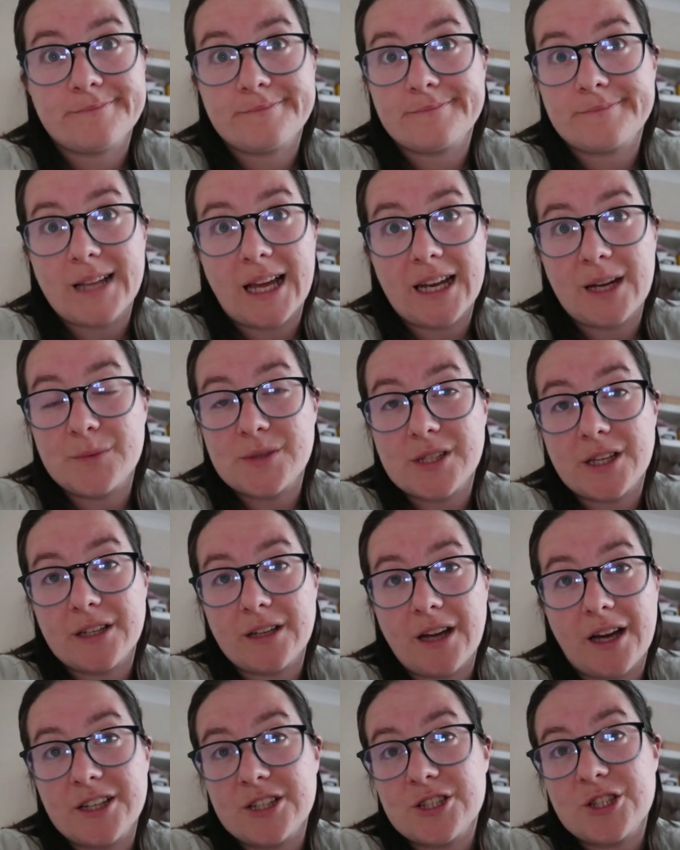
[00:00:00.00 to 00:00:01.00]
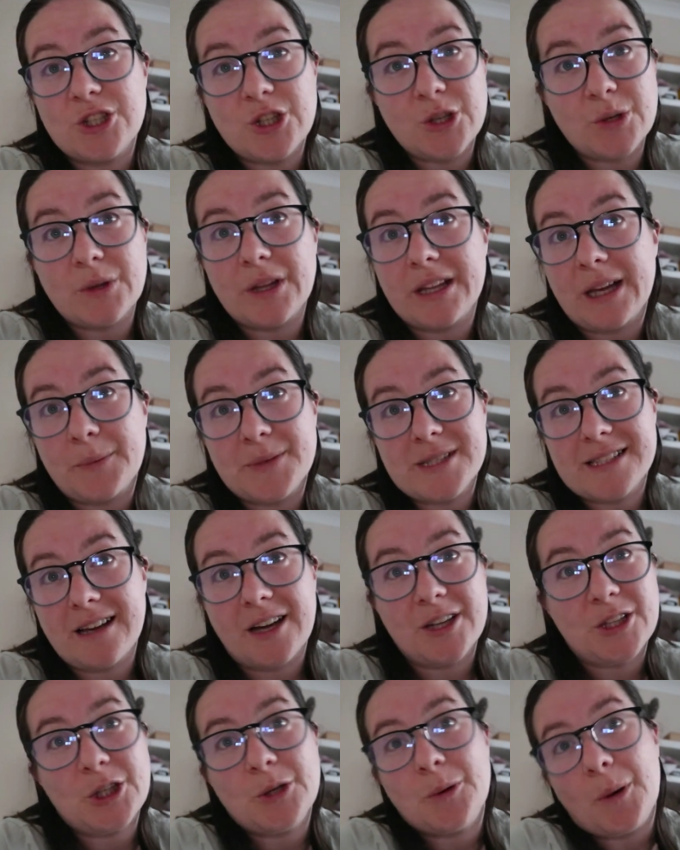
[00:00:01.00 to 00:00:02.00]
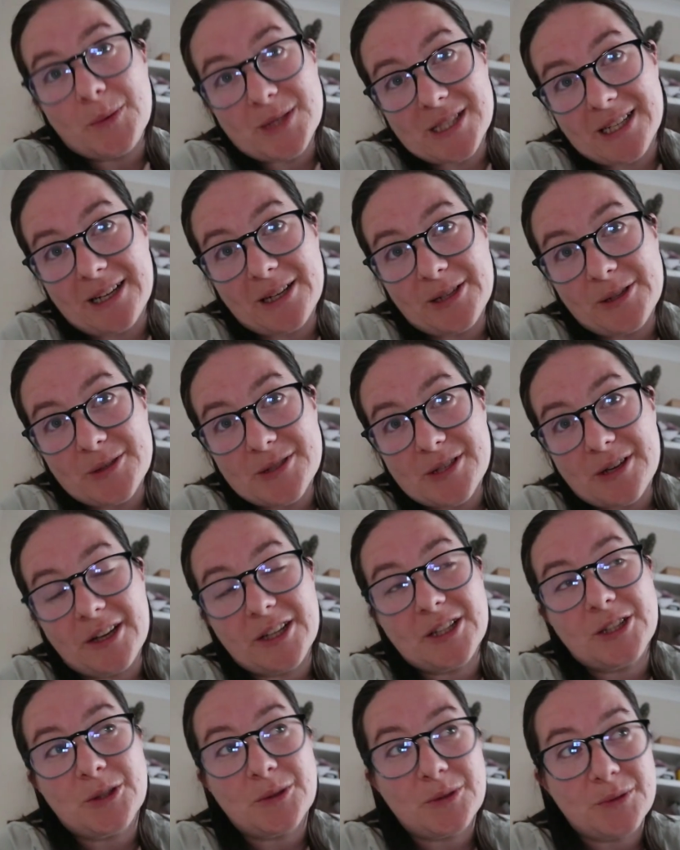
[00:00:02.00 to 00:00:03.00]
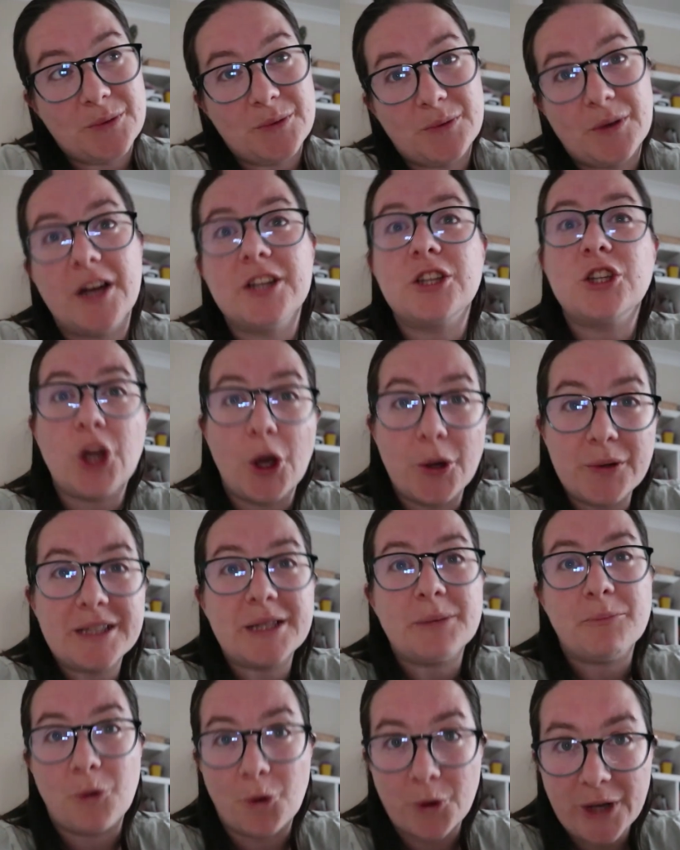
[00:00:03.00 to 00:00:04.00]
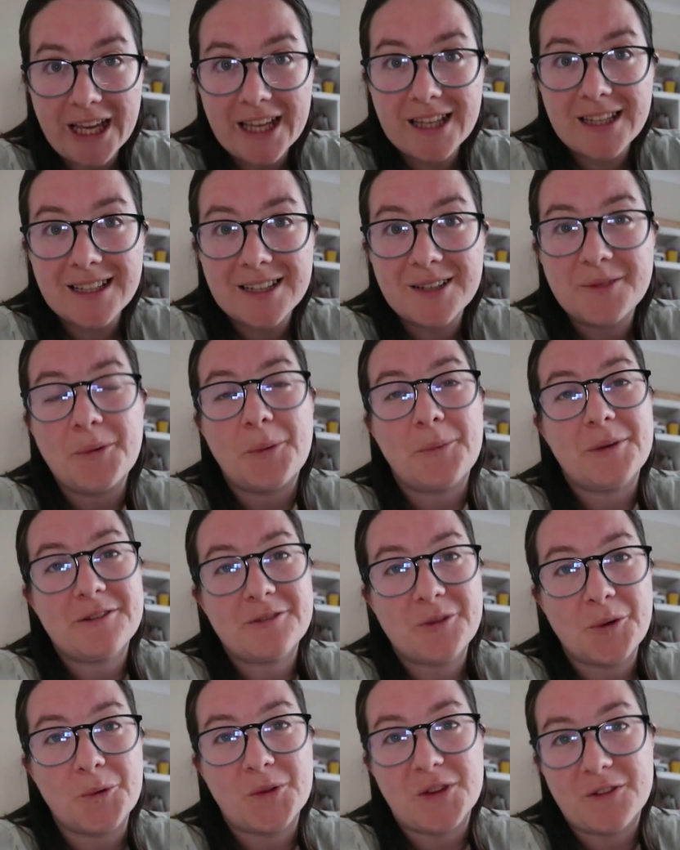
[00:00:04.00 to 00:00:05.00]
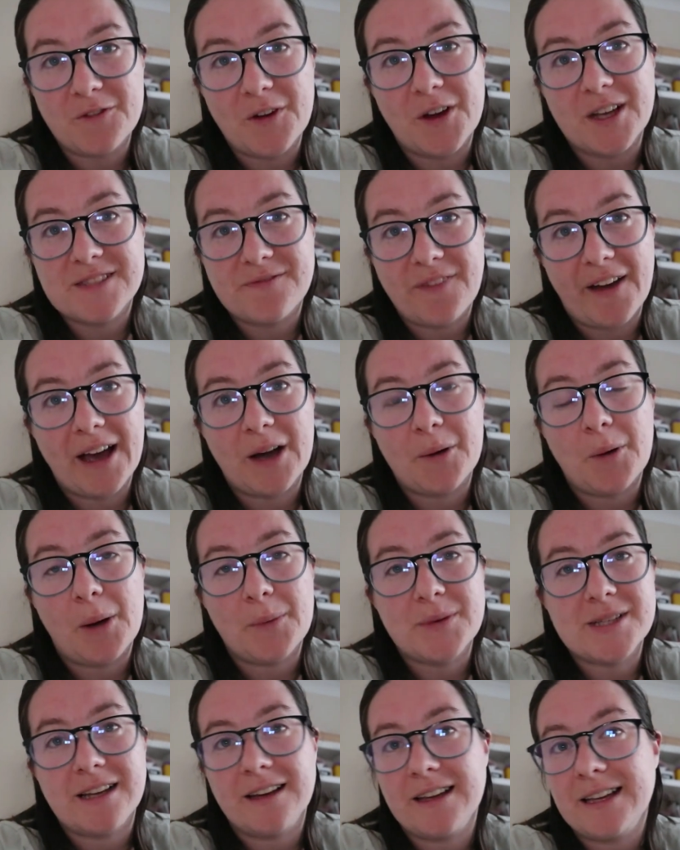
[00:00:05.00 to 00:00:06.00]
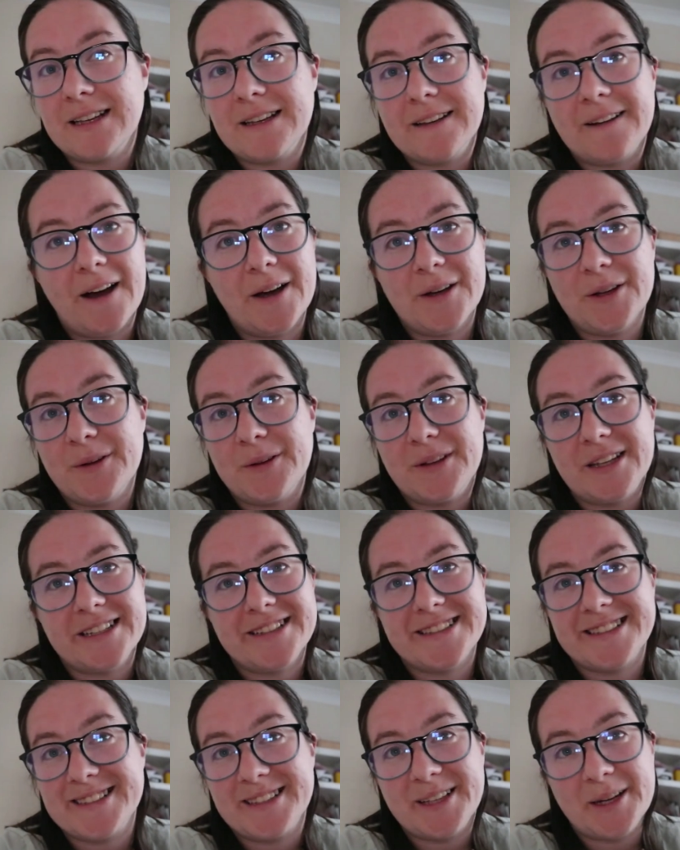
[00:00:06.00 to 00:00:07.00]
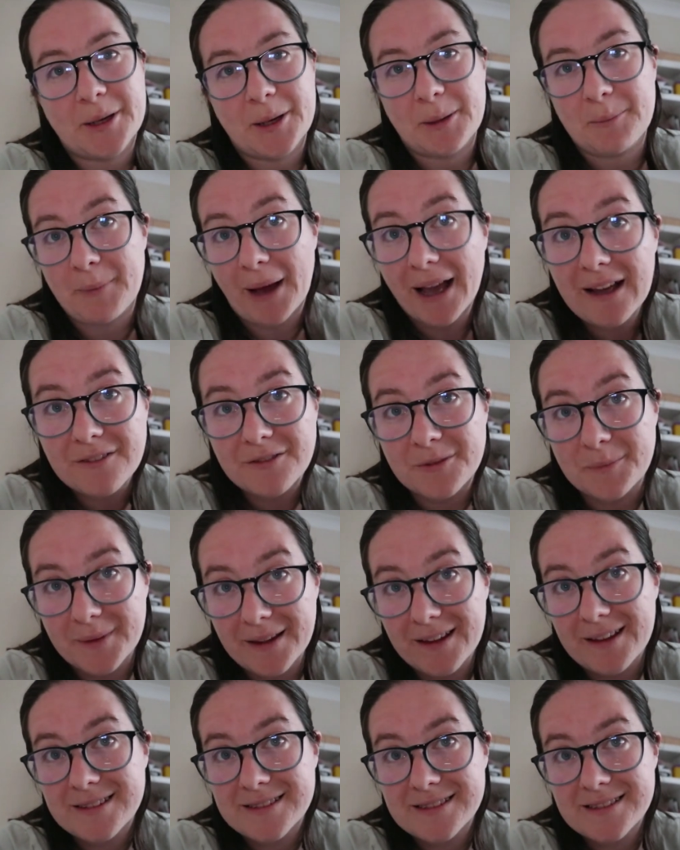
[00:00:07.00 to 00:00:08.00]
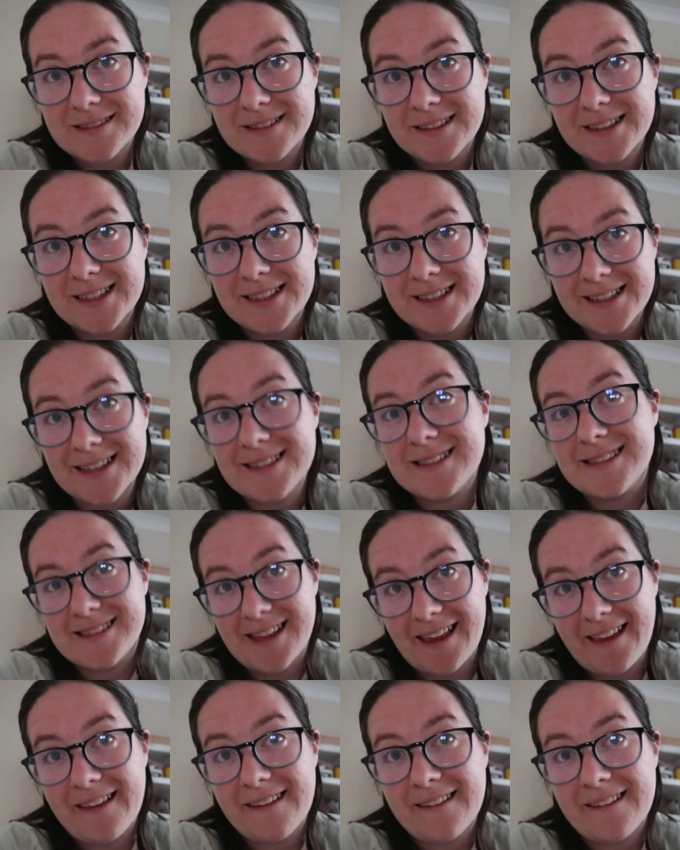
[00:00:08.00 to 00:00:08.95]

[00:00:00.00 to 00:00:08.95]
And I knew I was going to lose her. I'd known in the morning when we'd called the first vet out. I was like, I don't think she's going to come back from this. This is it.